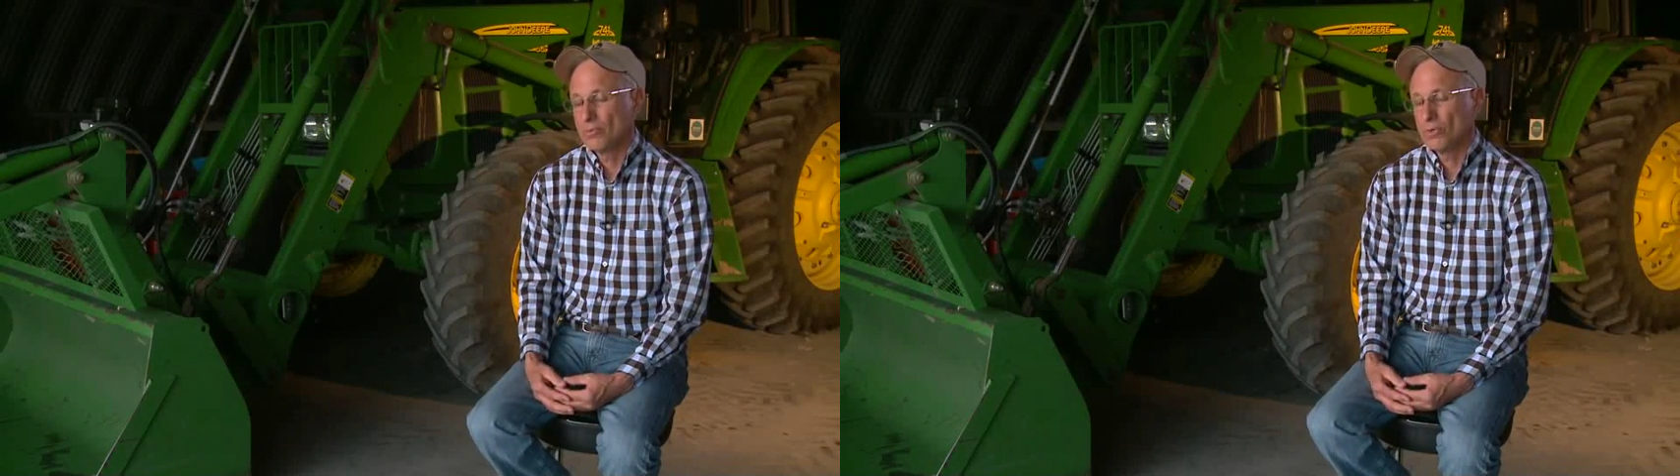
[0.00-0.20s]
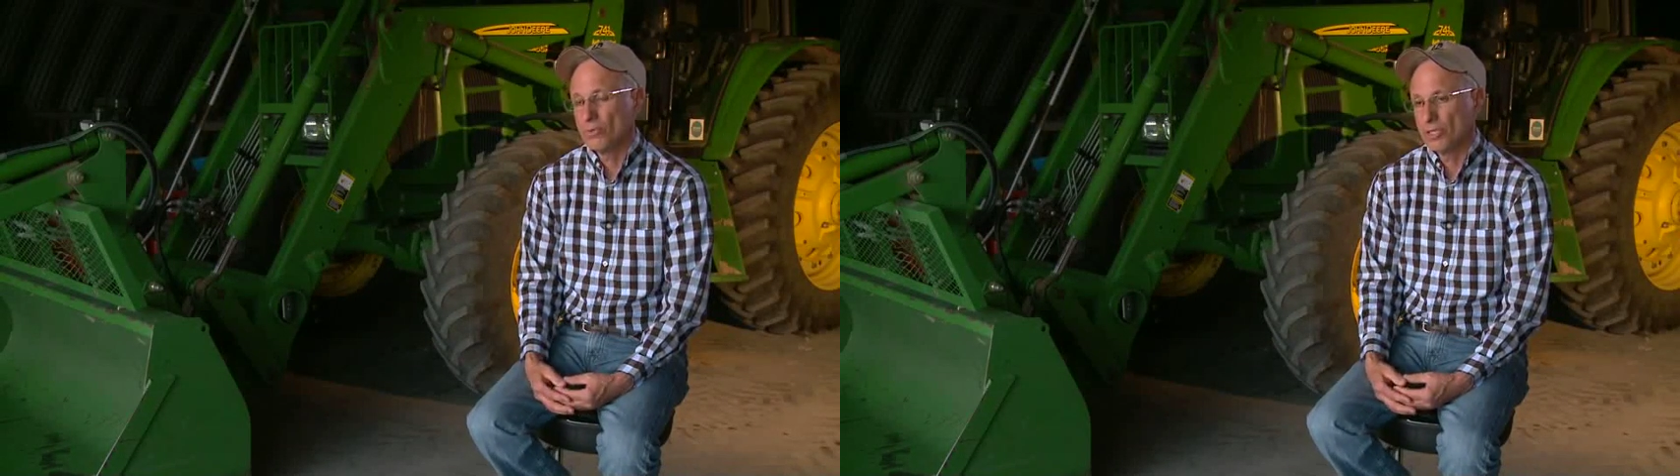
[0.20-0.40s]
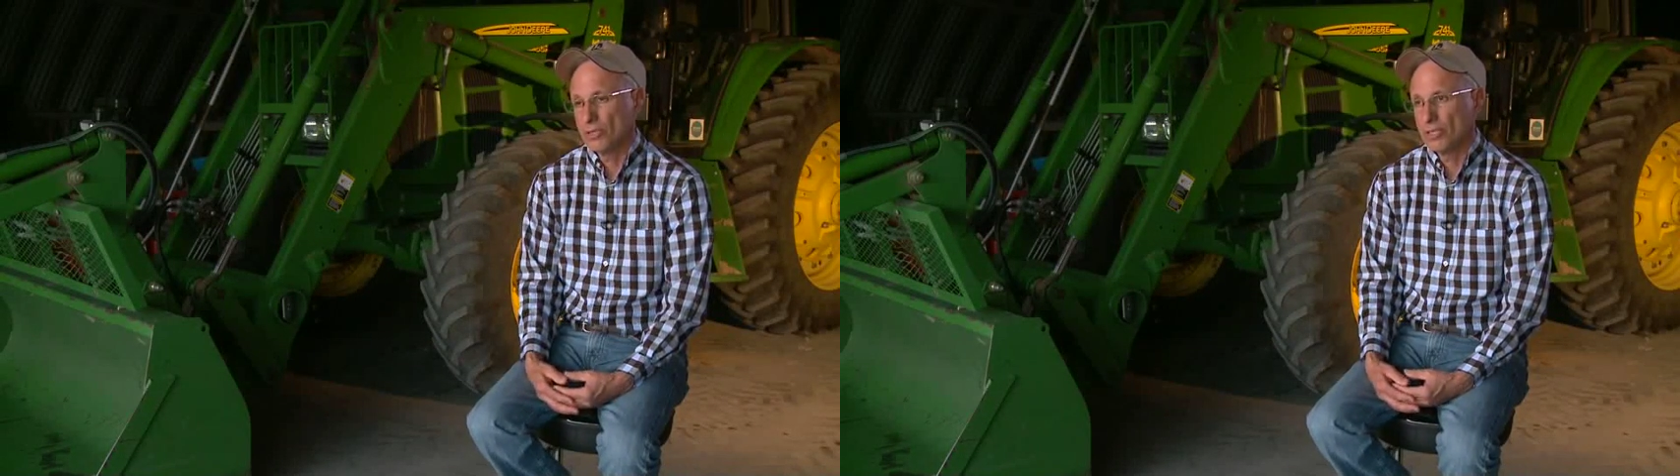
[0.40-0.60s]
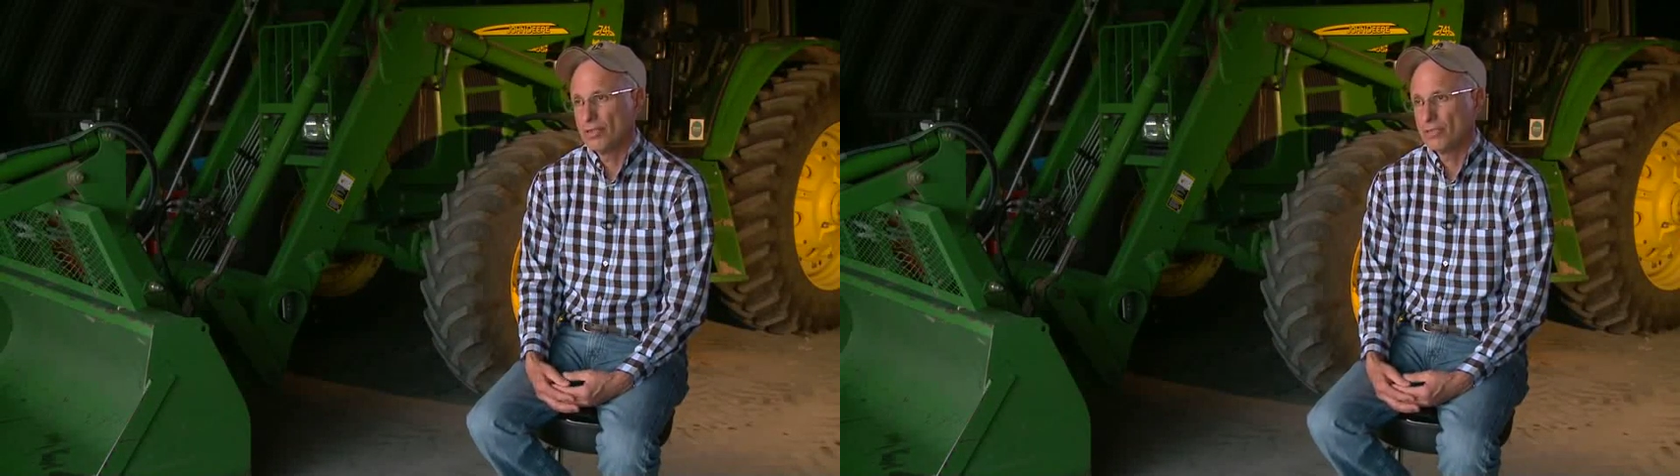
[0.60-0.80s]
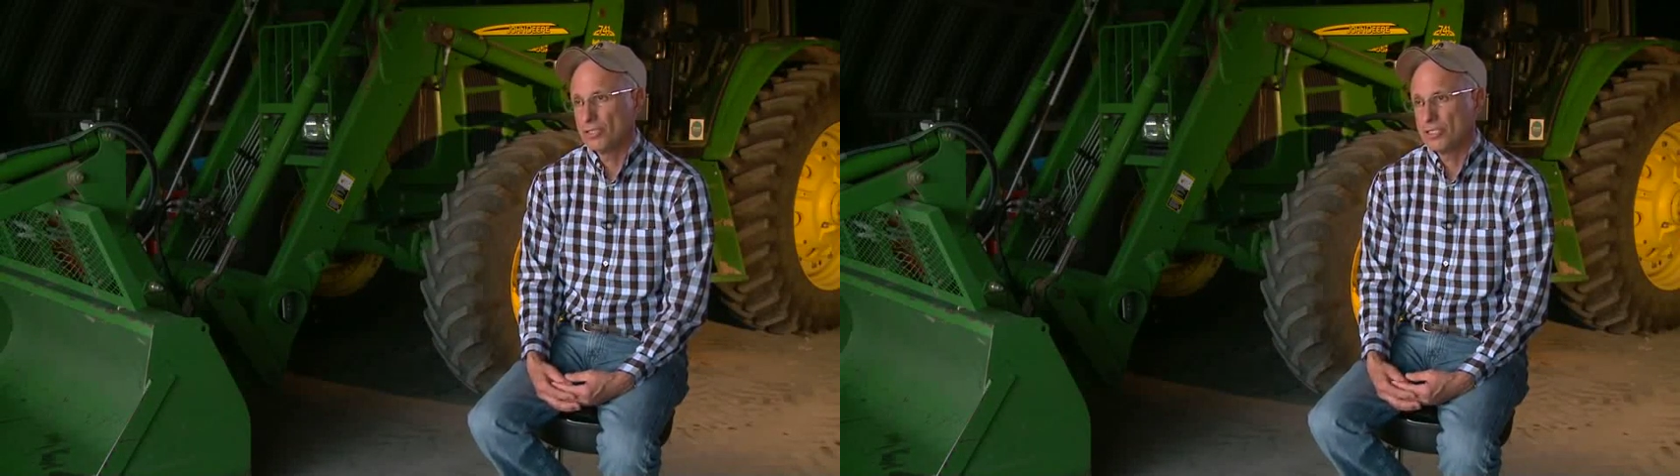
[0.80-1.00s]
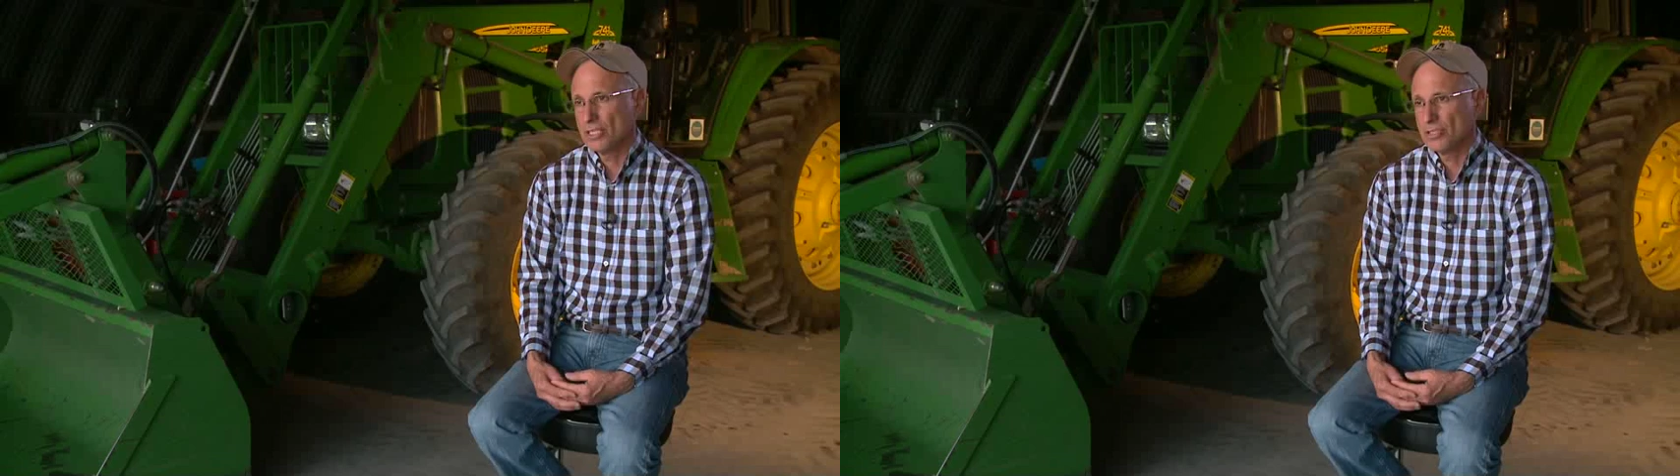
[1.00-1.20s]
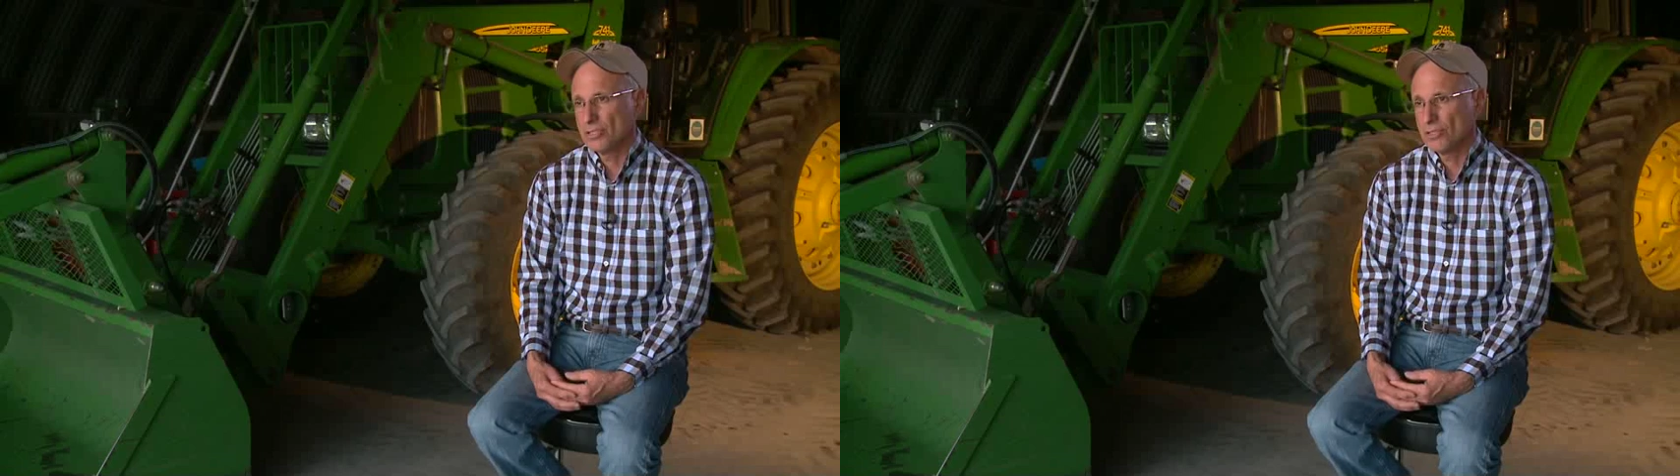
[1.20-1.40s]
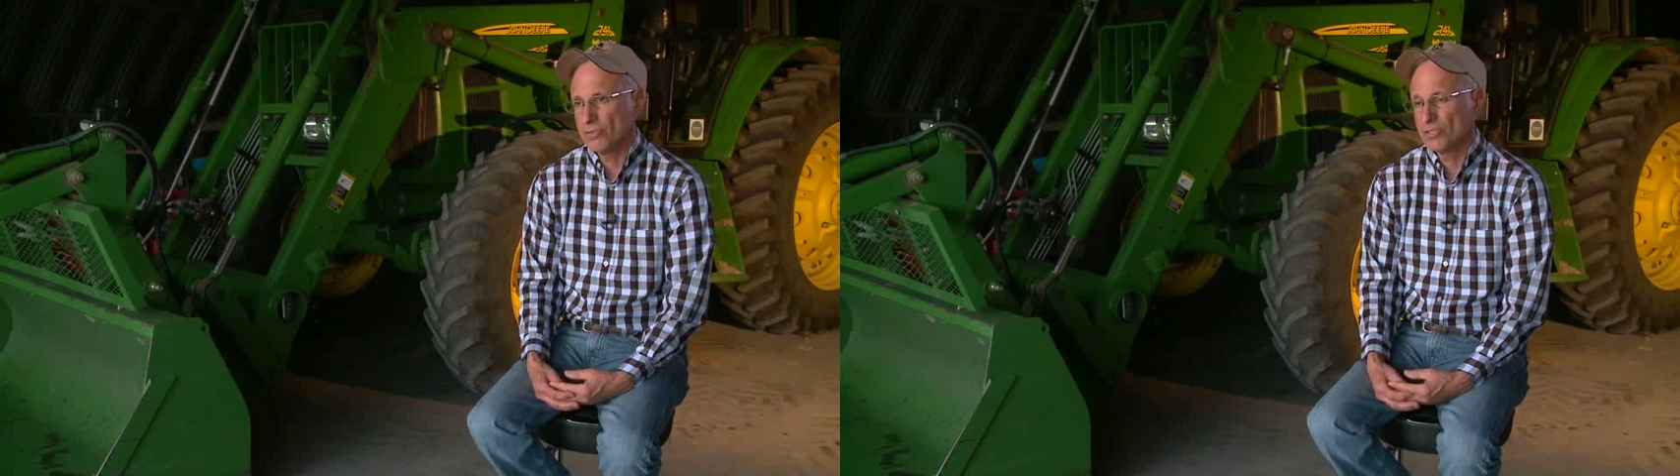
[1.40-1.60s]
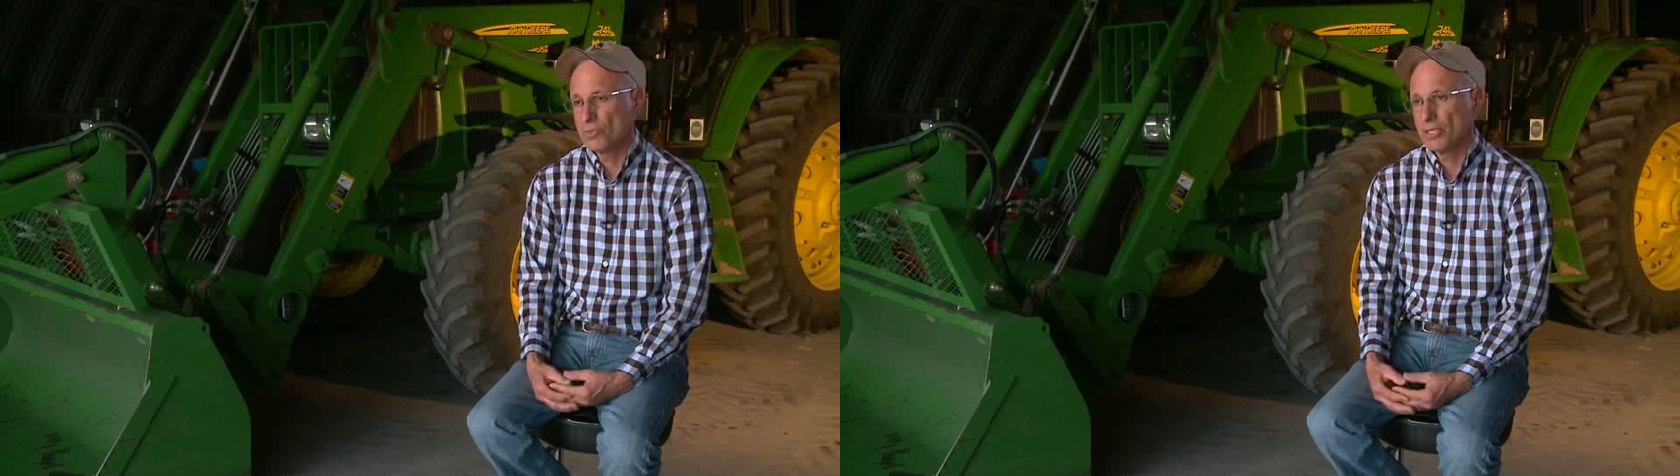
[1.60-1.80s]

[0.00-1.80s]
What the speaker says: where we don't have good cell service.